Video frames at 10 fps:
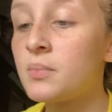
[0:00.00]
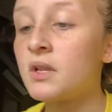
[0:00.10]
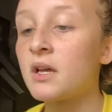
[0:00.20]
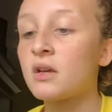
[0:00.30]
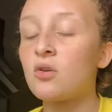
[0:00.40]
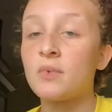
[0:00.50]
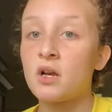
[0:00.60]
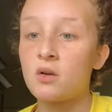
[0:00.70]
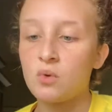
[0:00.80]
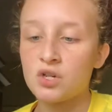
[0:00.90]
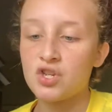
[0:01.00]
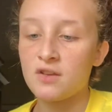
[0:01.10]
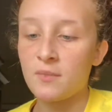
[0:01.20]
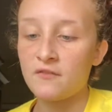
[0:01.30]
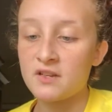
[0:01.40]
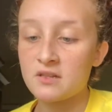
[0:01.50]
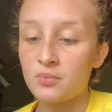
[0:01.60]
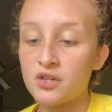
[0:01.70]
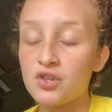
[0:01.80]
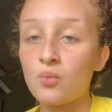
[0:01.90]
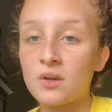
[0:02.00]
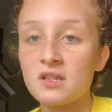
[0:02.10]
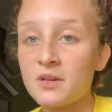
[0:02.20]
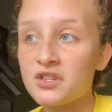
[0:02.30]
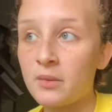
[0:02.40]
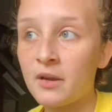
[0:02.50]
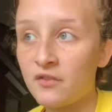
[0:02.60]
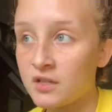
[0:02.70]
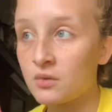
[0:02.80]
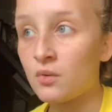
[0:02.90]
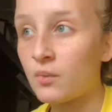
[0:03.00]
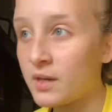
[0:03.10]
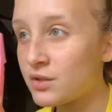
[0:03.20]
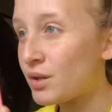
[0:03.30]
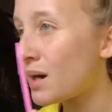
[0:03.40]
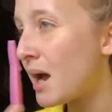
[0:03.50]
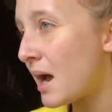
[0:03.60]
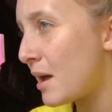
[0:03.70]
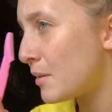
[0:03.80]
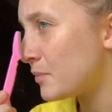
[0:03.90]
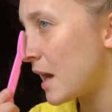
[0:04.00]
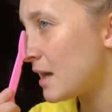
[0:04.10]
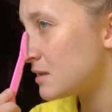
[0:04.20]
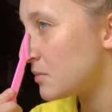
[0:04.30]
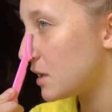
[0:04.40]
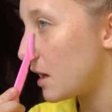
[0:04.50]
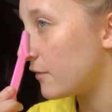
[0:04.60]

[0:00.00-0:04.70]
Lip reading: to be like, oh my god, I want to shave my face. I'm pretty sure one time I shaved my face with a razor. That had to be